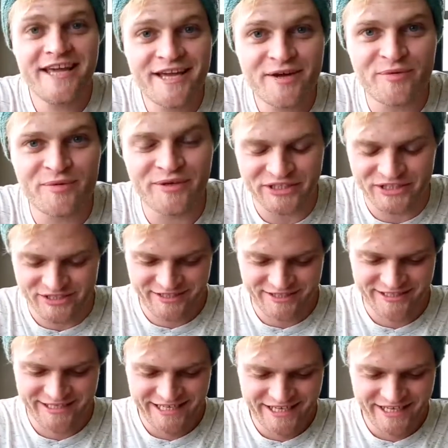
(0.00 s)
equals
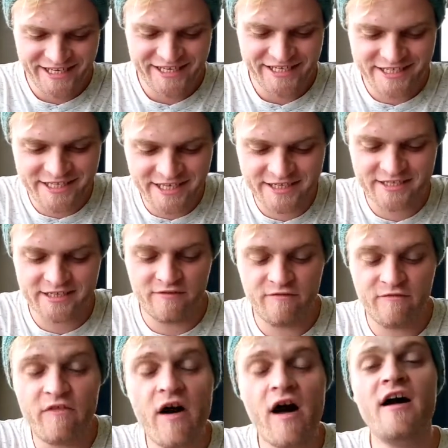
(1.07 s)

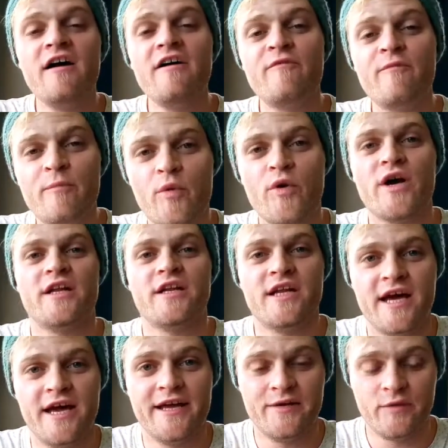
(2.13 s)

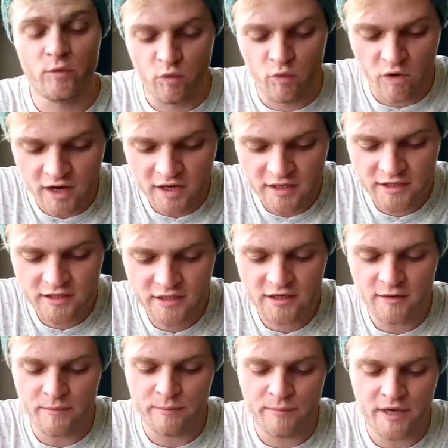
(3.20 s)
65.81
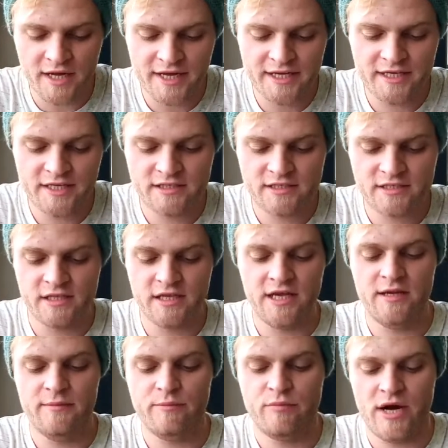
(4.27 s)
minus,
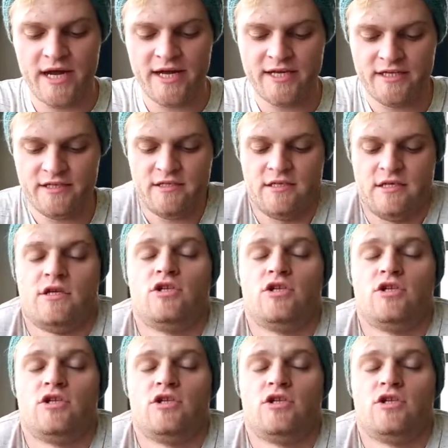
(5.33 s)
in brackets,